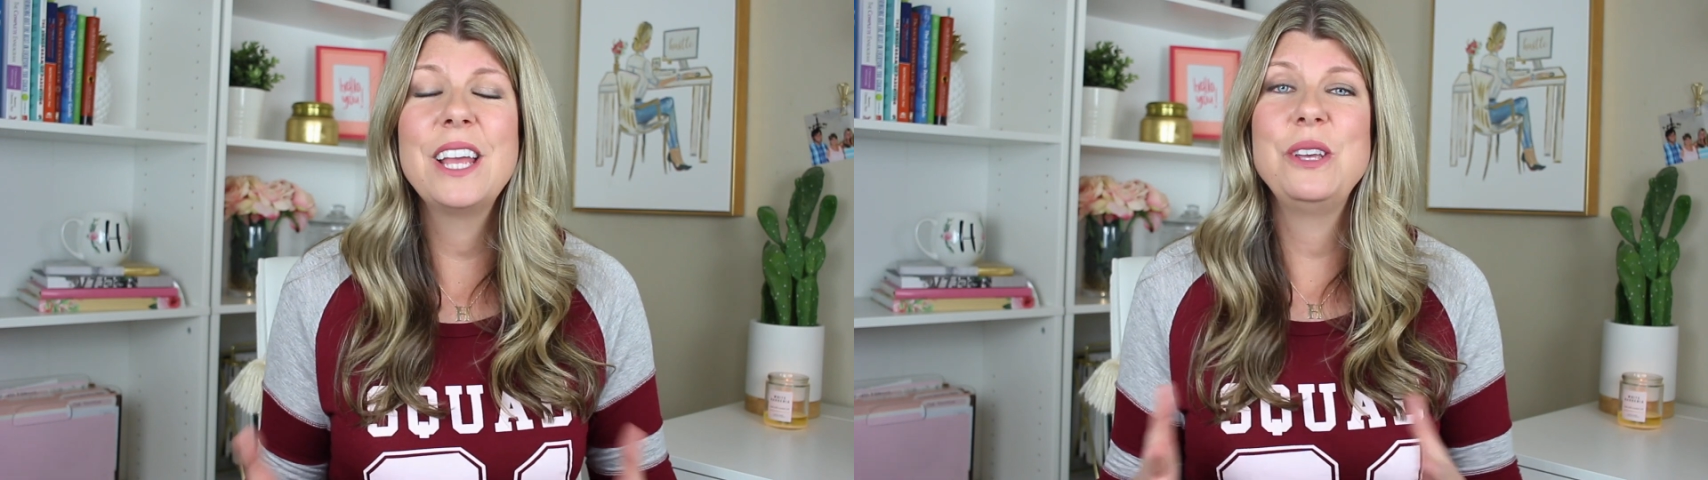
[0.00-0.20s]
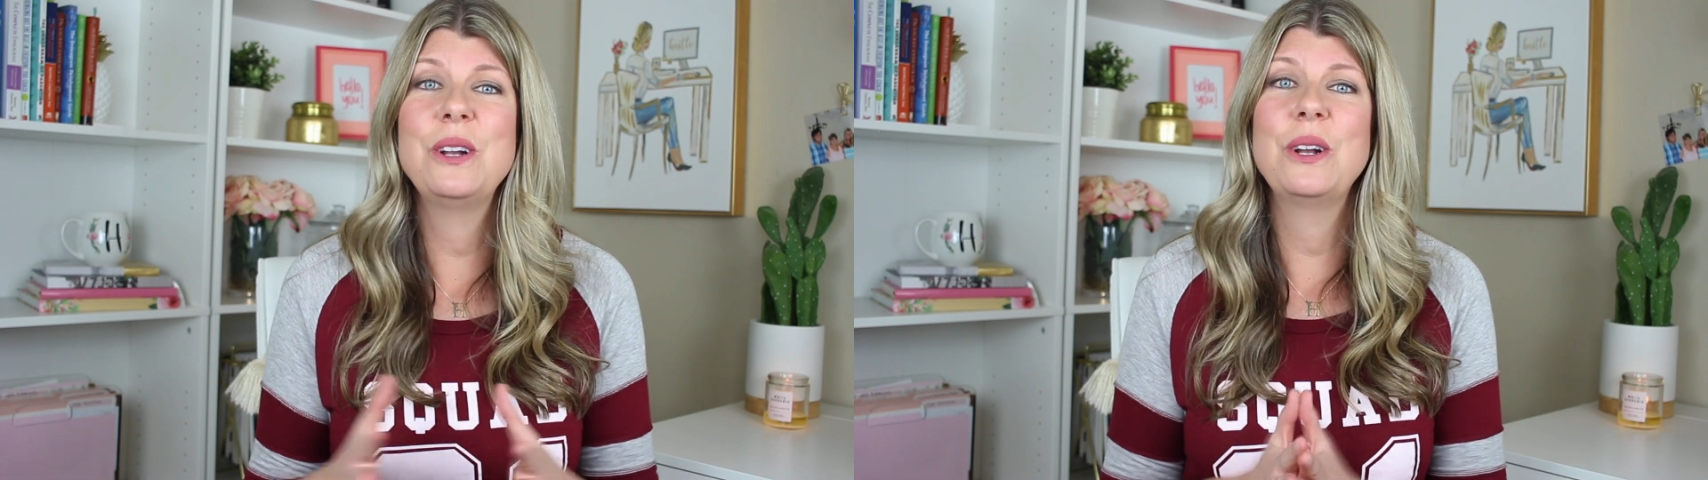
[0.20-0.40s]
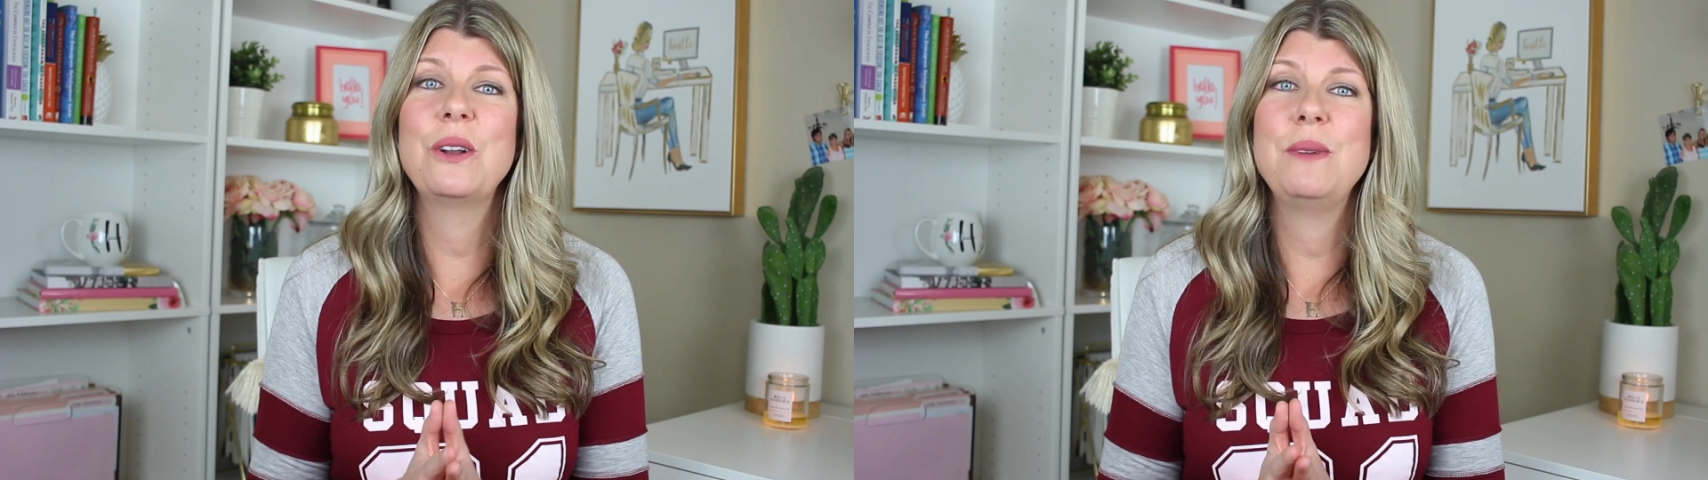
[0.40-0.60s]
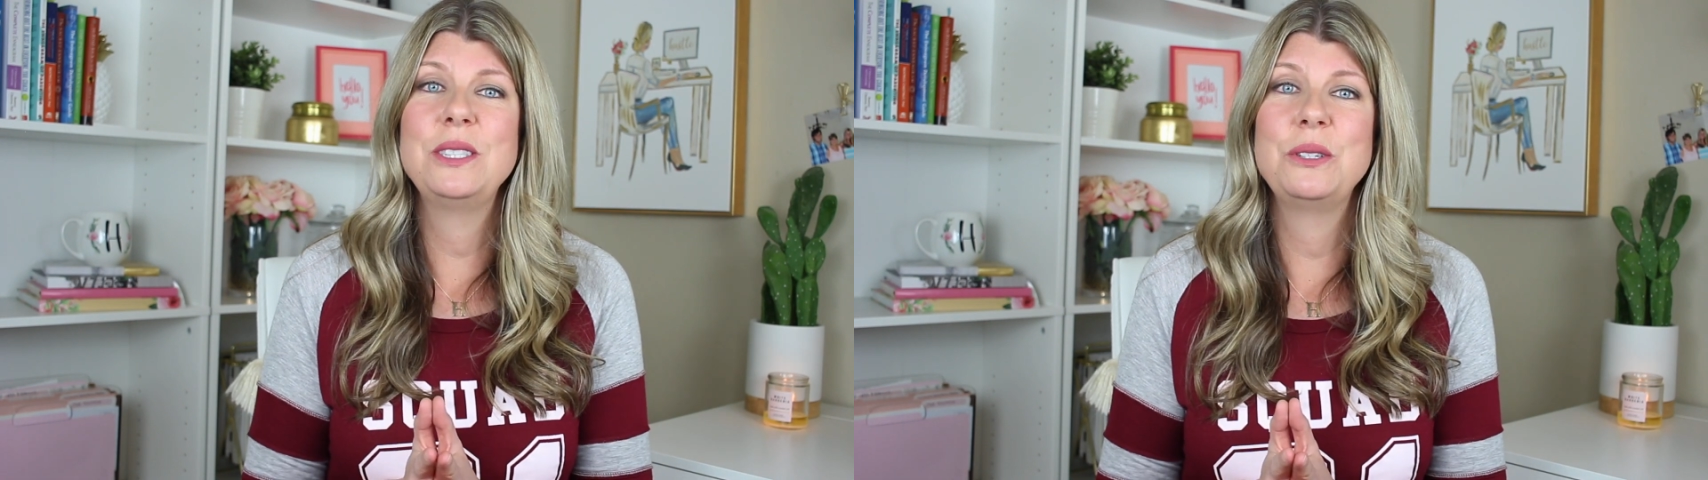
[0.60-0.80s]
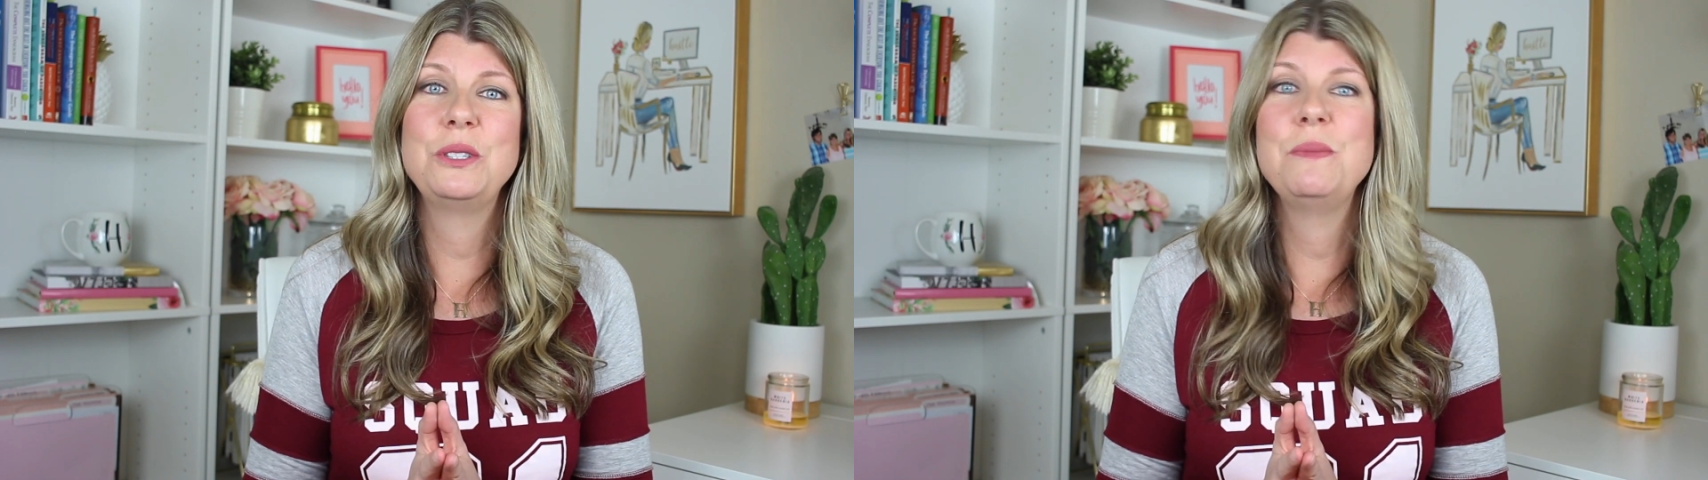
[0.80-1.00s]
you can go to my
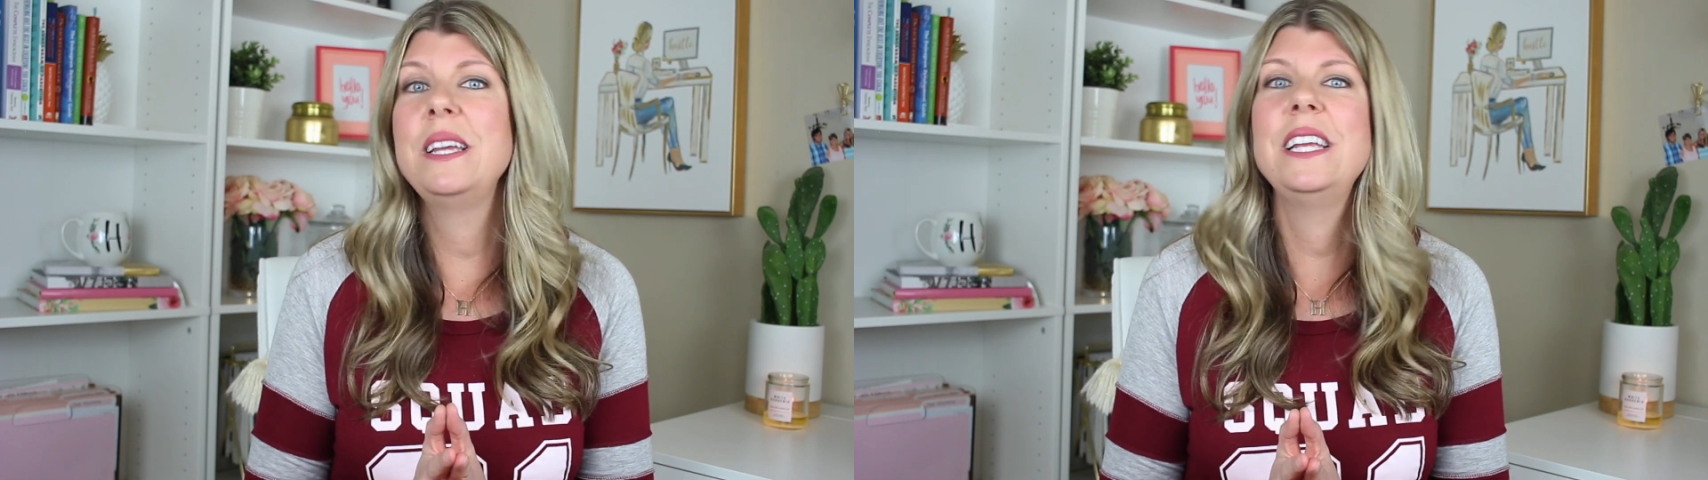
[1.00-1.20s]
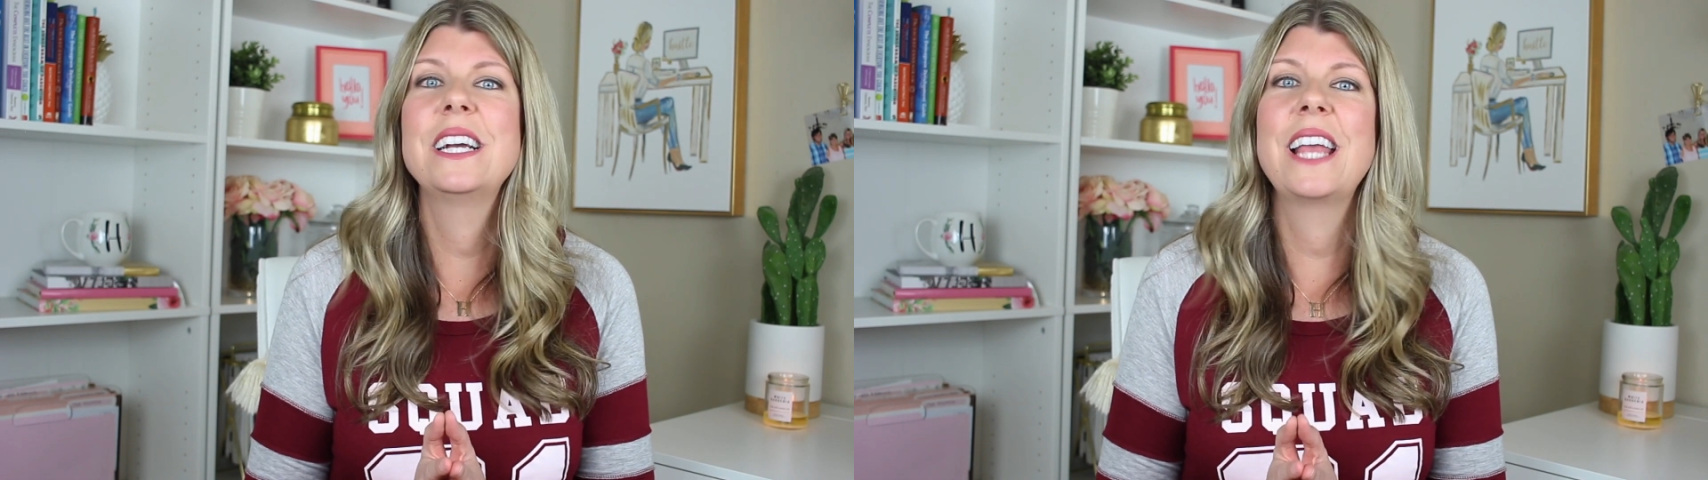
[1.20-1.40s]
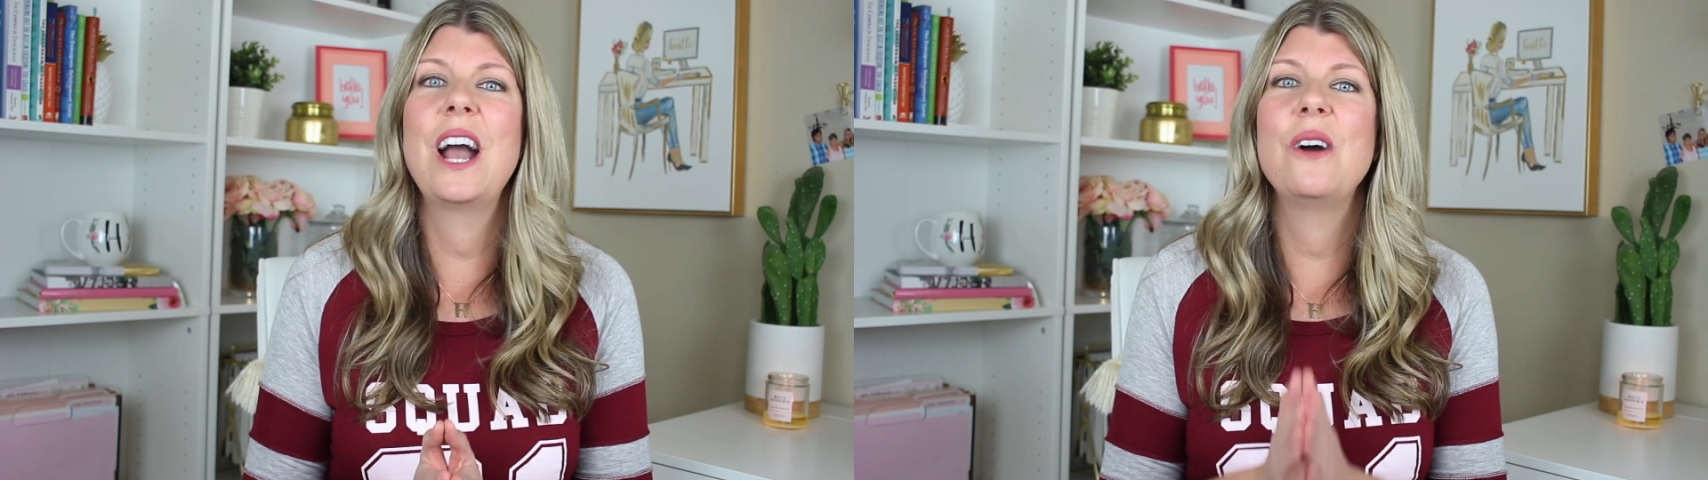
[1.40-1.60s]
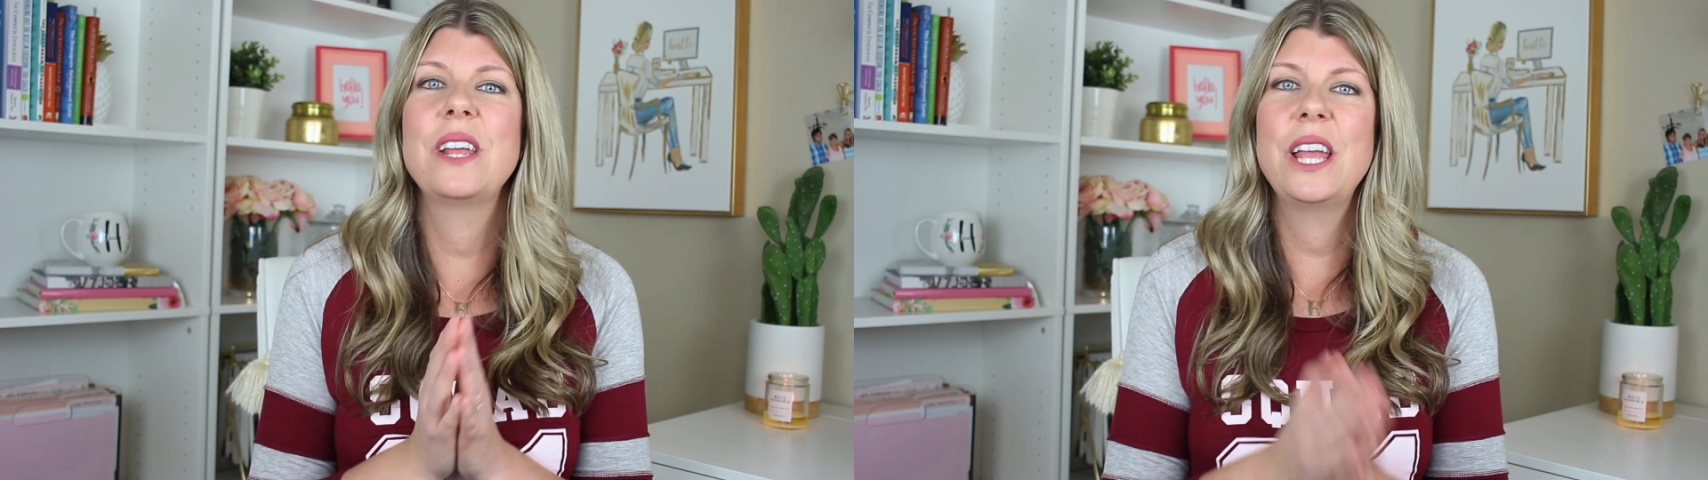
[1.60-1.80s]
social media account,